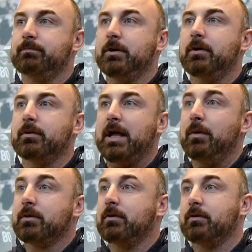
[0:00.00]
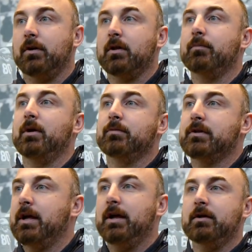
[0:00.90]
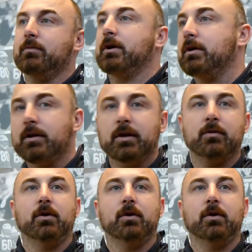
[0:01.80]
you know, get with them, call them up and say, hey, you want a clinic?